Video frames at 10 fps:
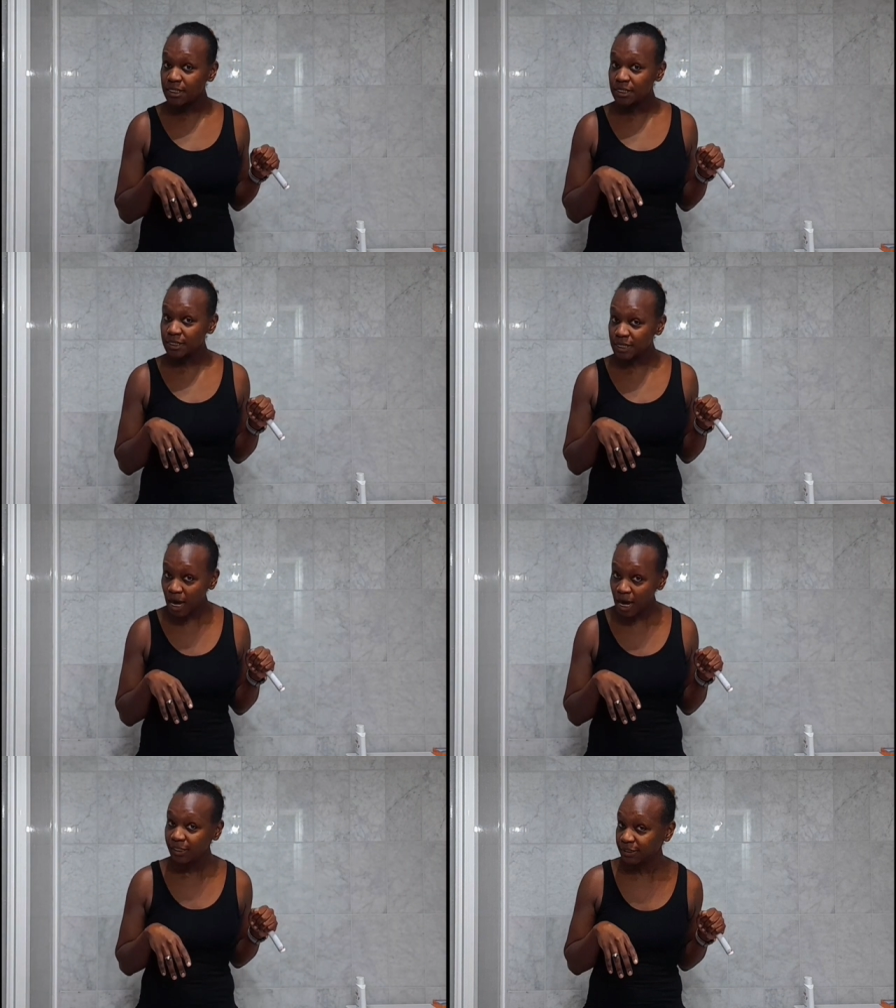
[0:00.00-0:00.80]

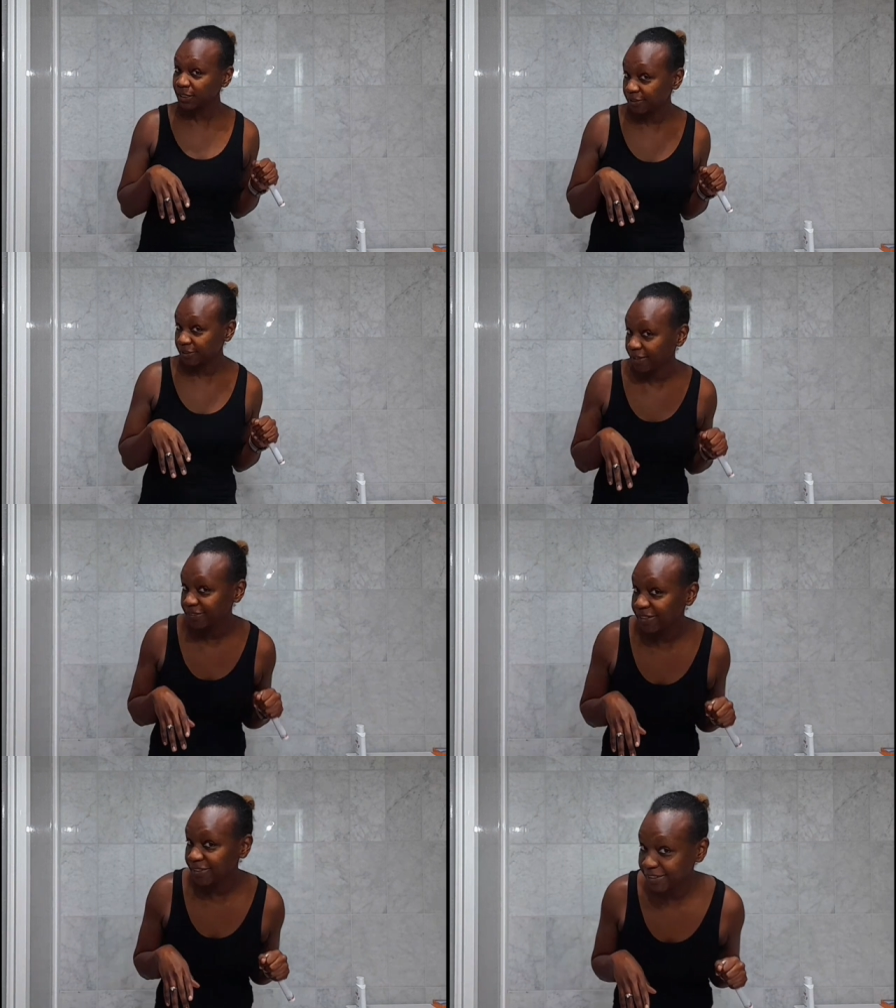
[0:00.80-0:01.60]
ta ta ta
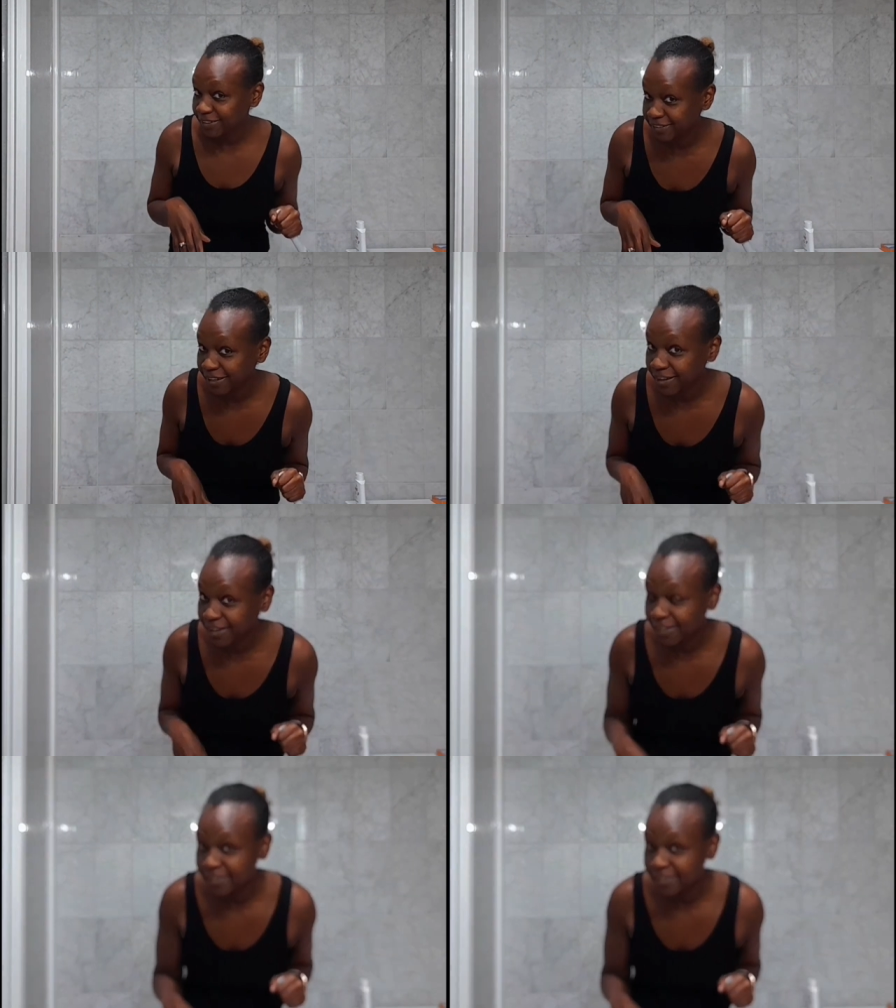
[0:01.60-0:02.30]
ta ta ta.